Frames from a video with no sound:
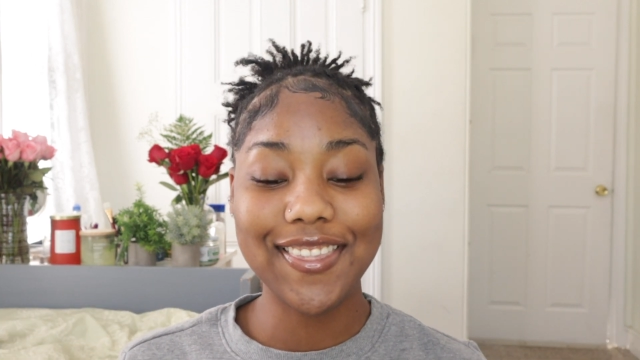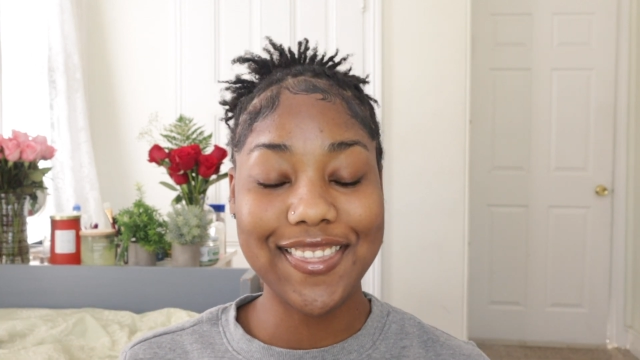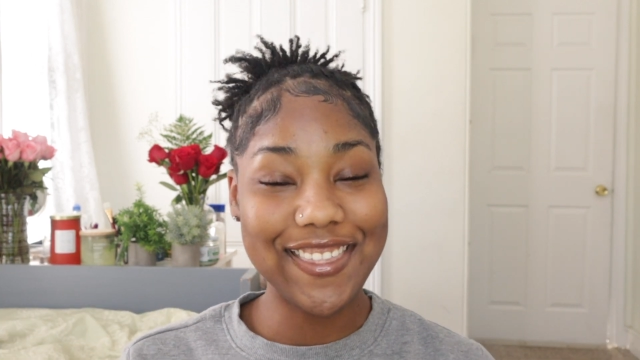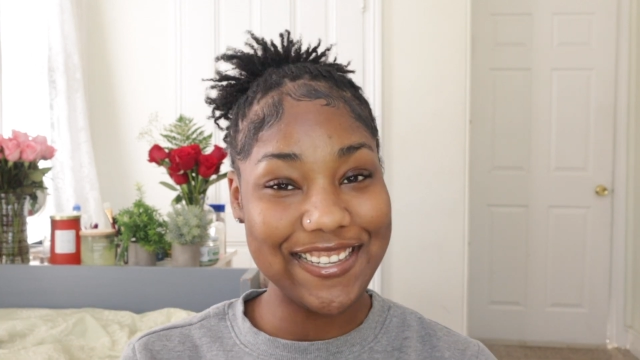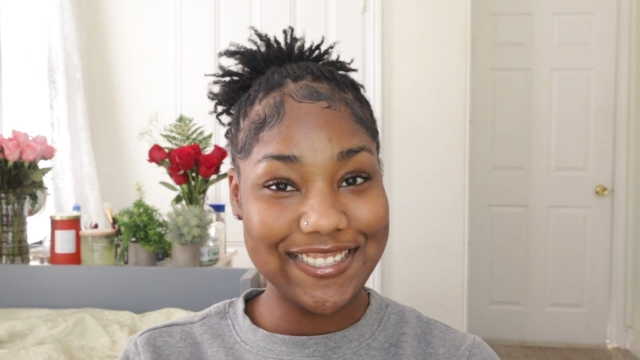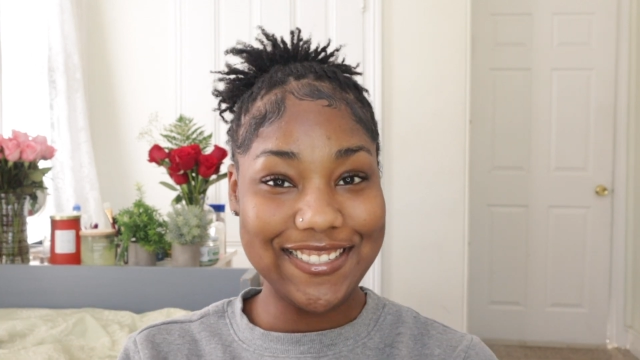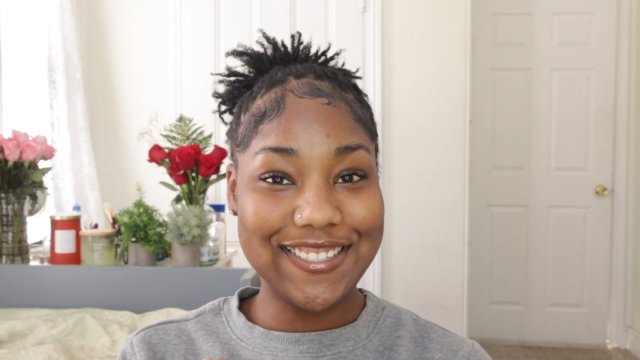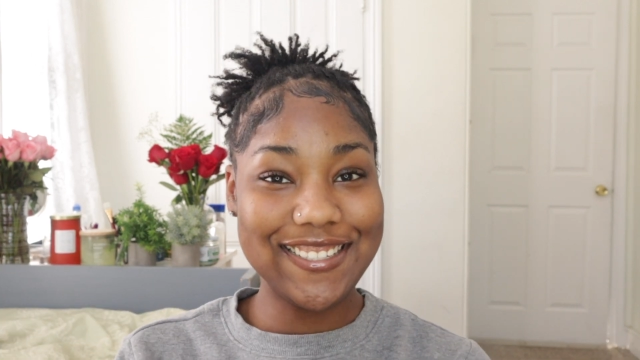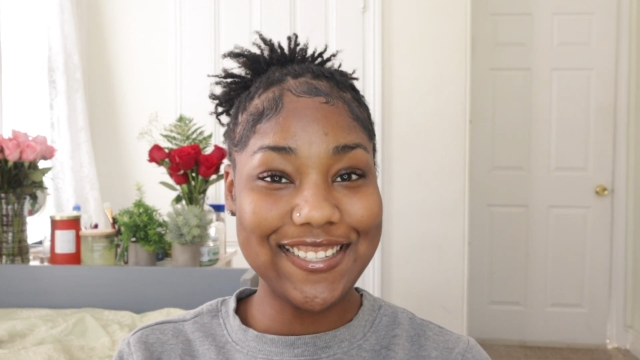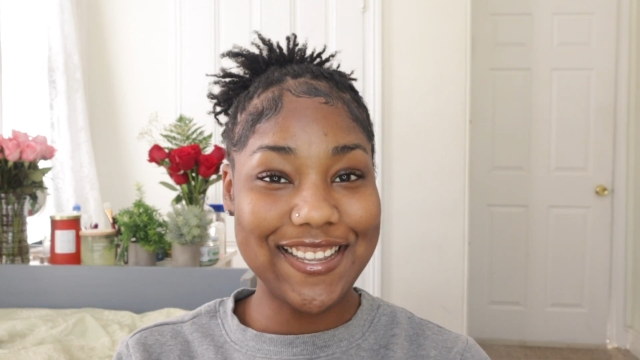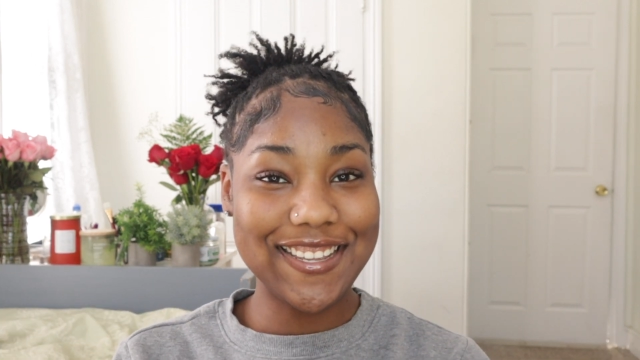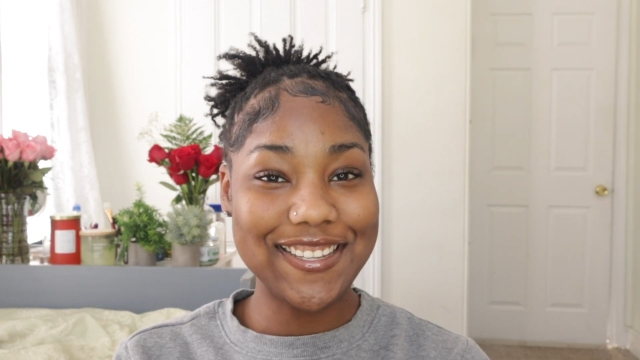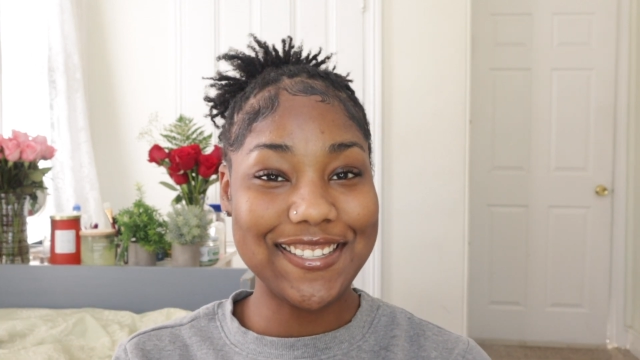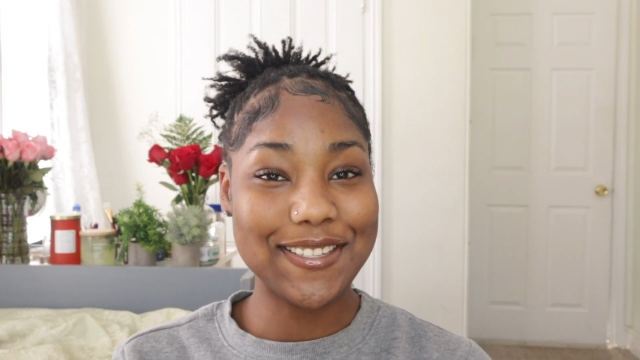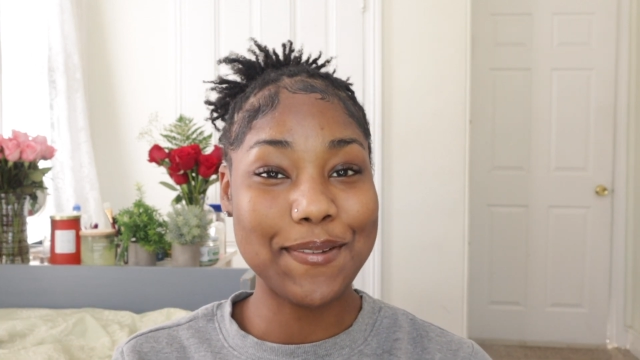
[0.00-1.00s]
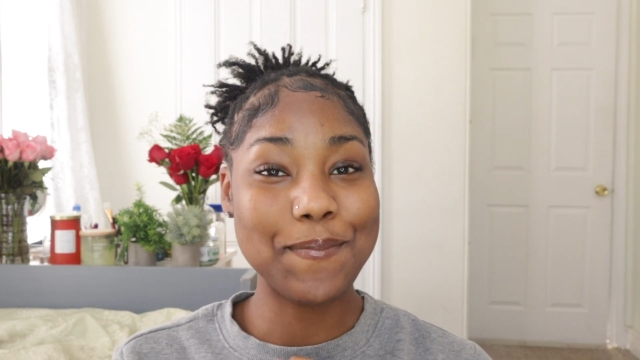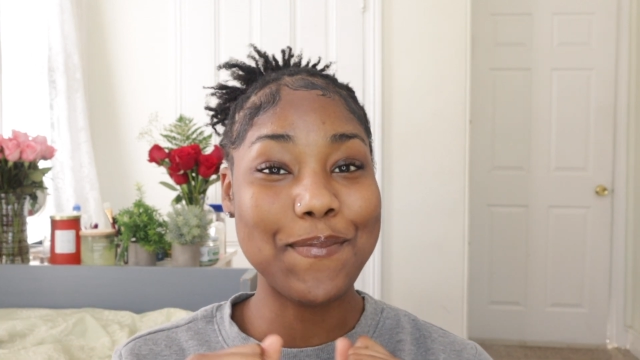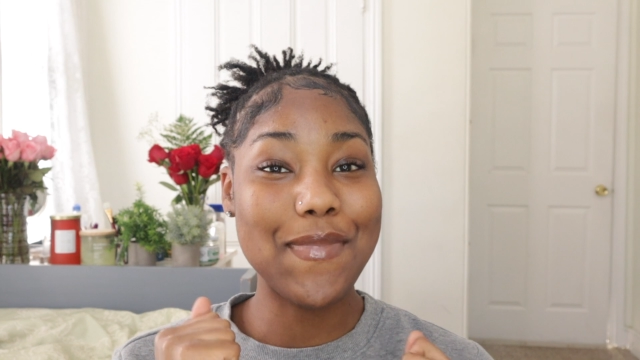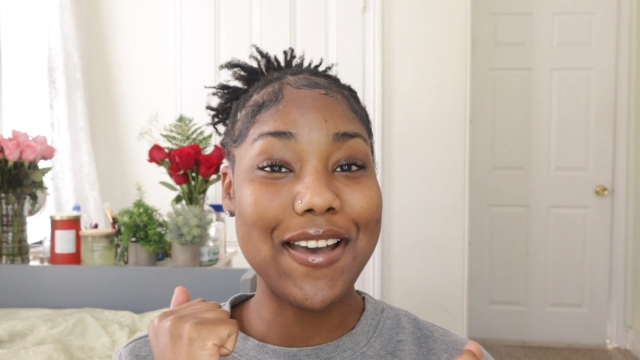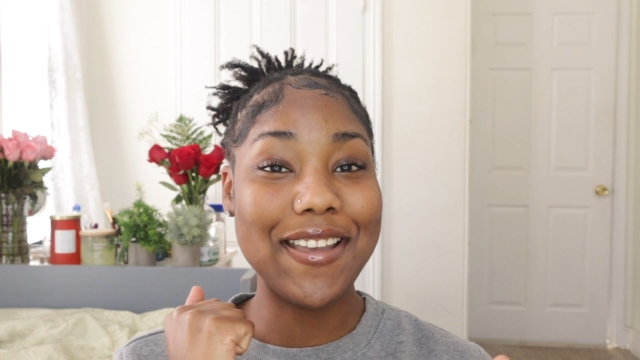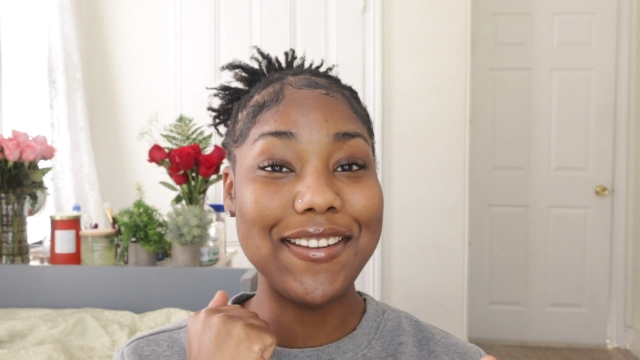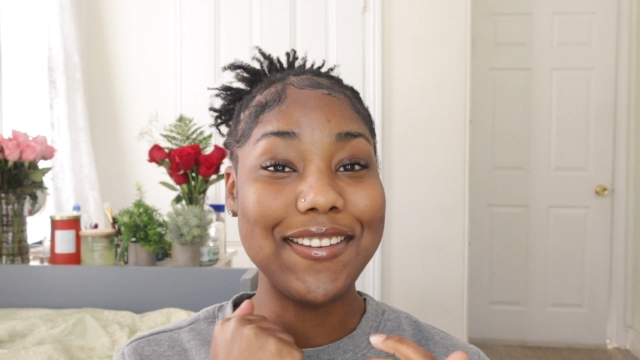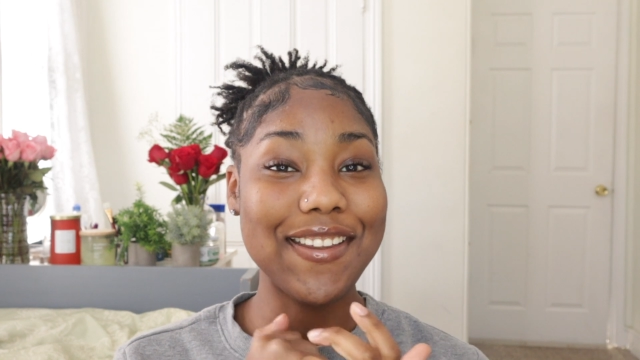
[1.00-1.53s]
this is my